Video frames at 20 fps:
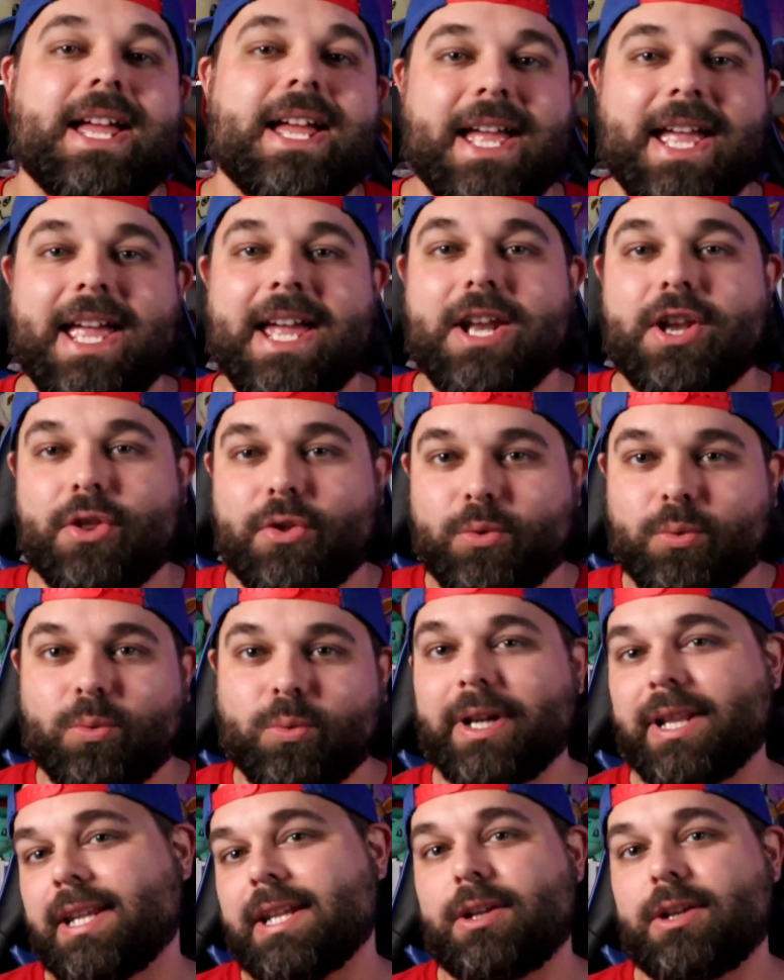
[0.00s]
And the
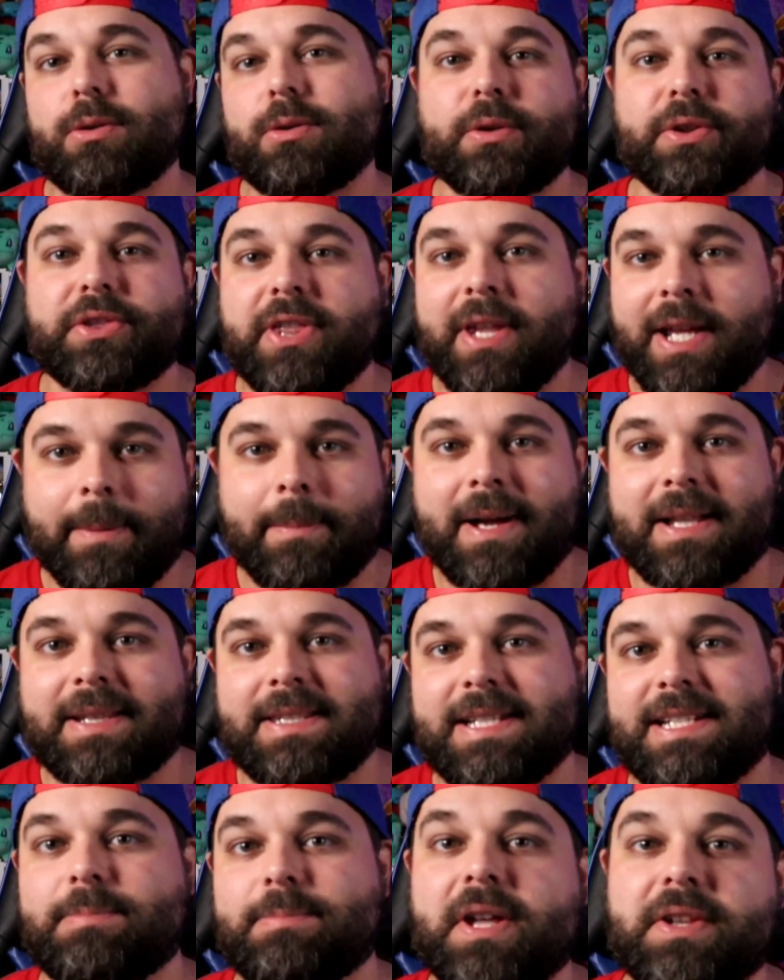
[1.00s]
really cool thing about
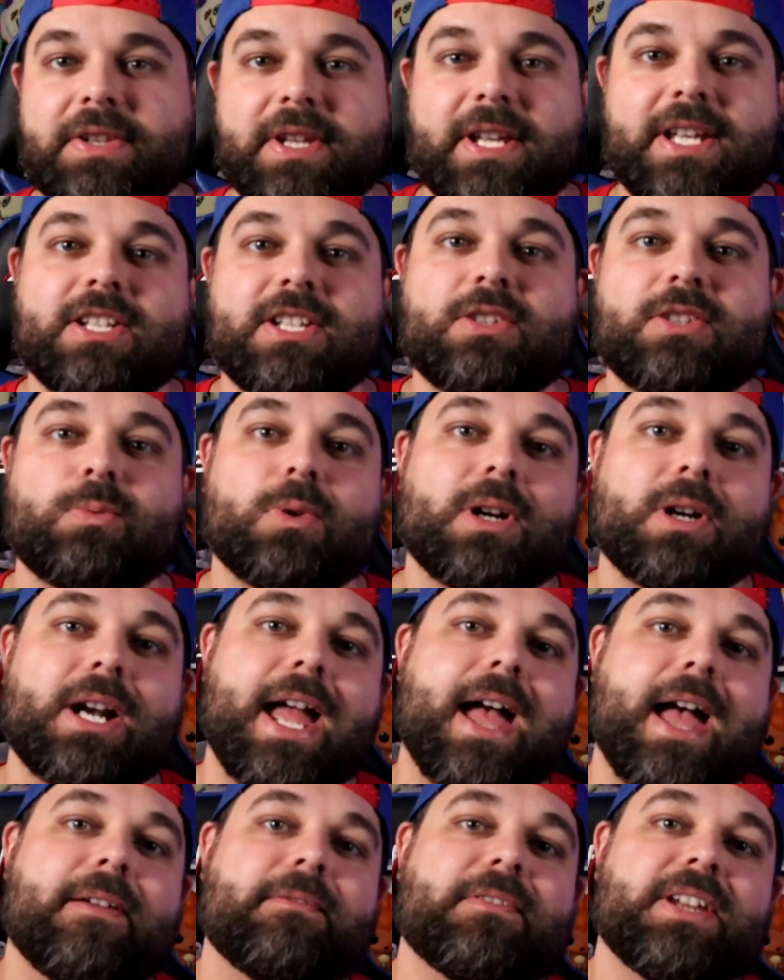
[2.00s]
this month is we're
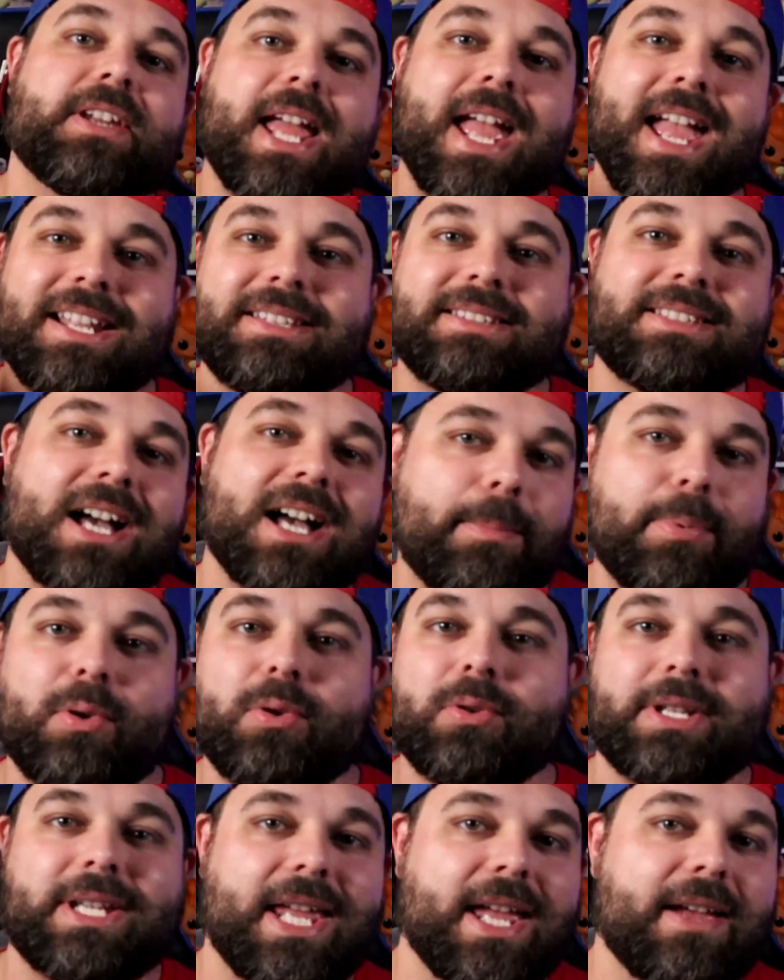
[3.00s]
having a
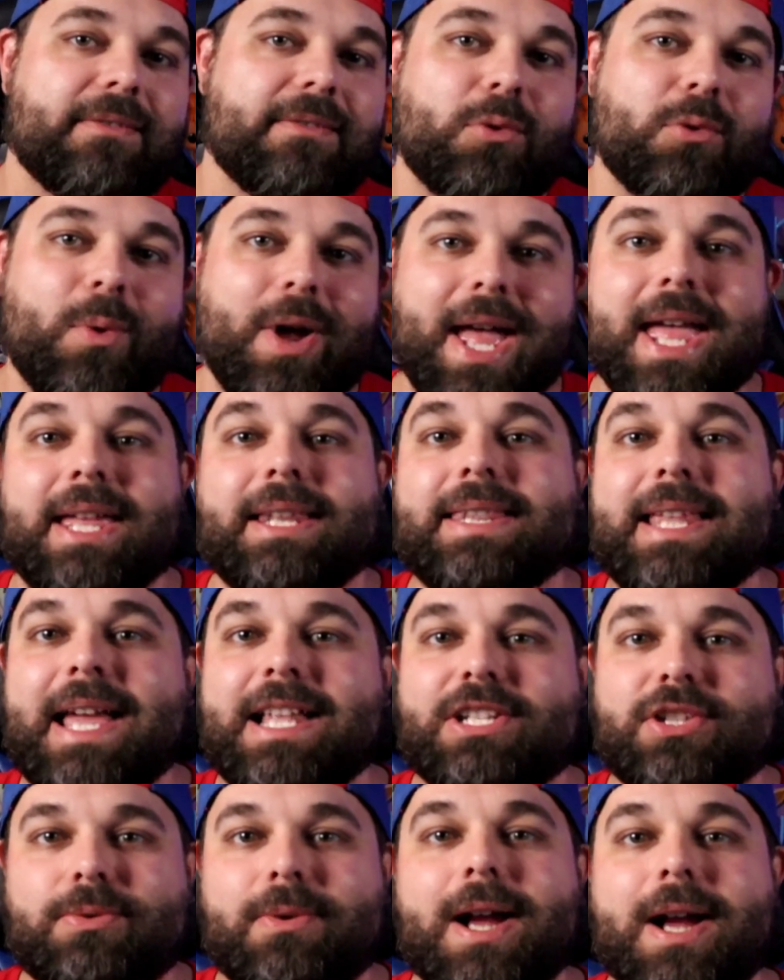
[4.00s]
double giveaway.
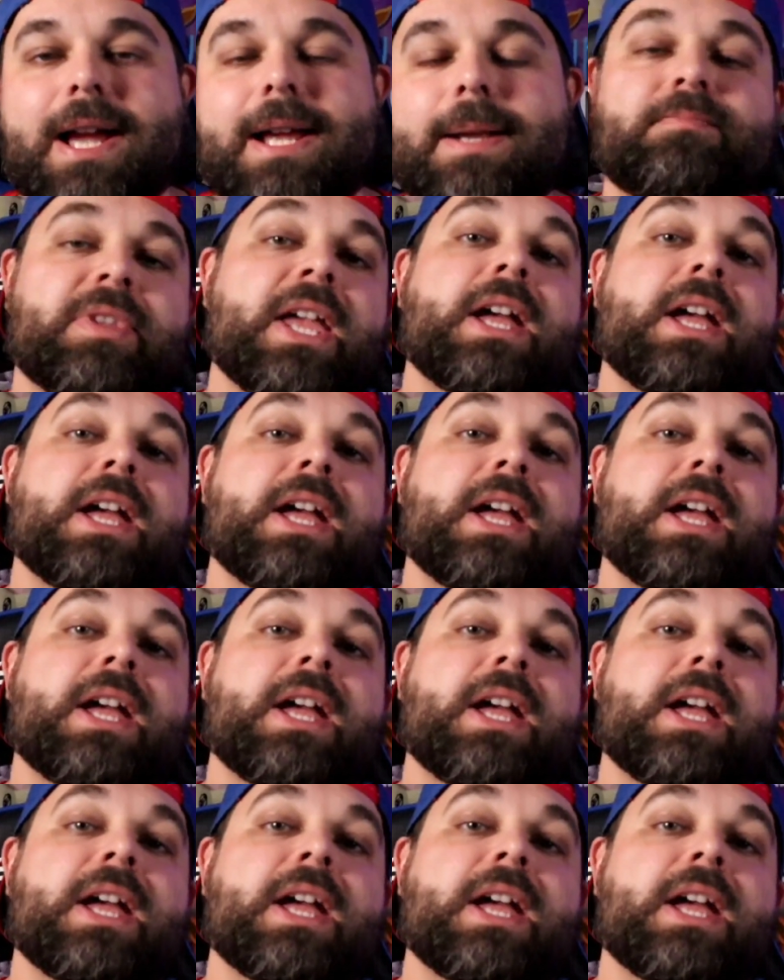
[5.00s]
That's right.